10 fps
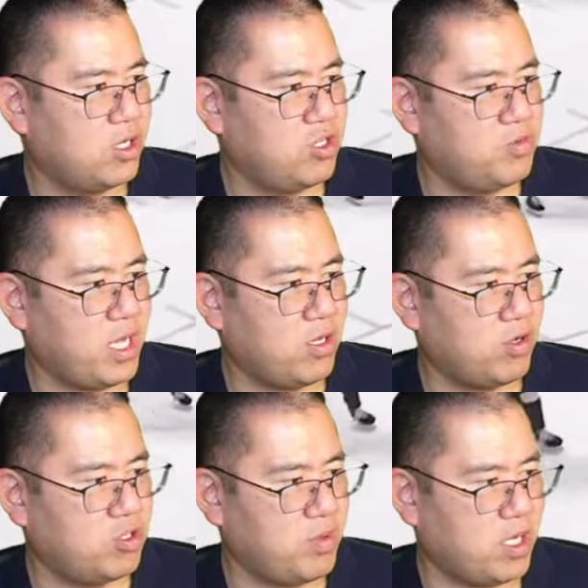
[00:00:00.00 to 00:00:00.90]

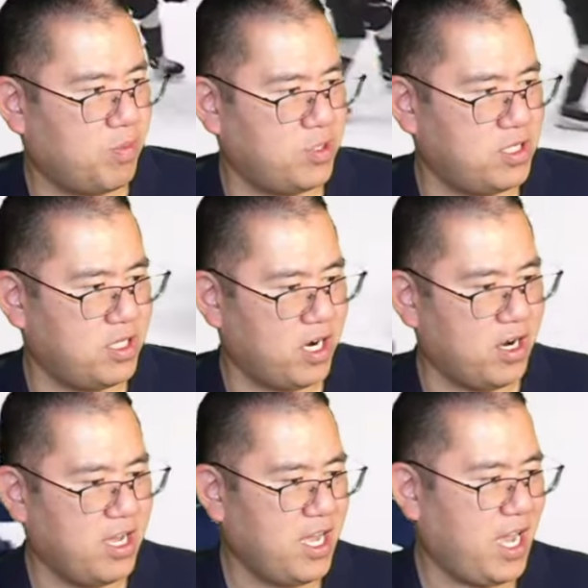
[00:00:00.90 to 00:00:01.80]
Kuzmenko. Kuzmenko puts in
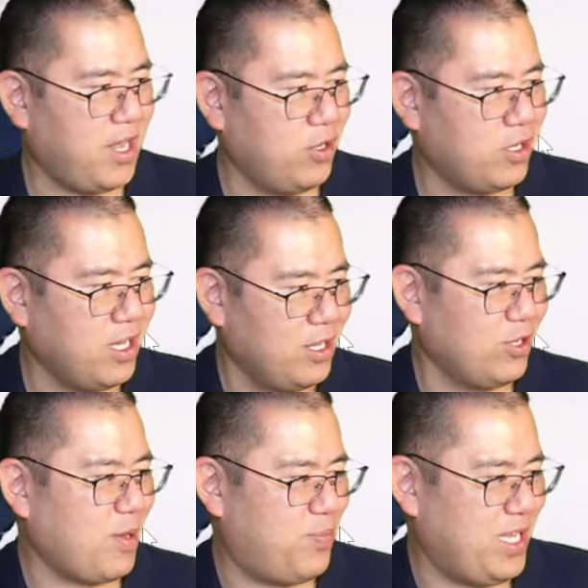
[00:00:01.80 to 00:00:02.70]
there, and look
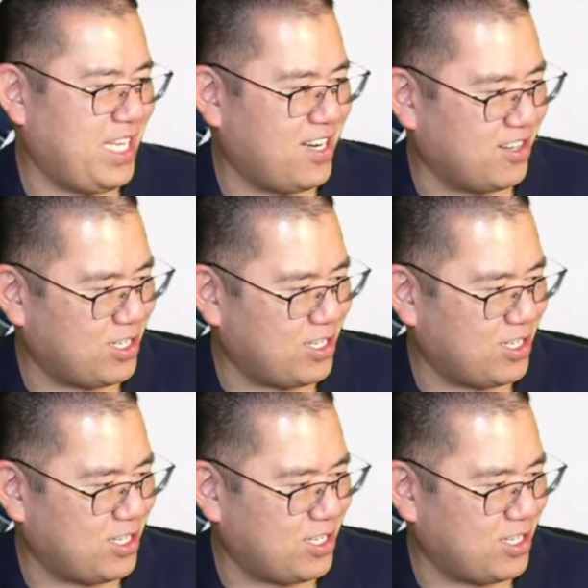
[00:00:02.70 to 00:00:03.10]
at Petey here.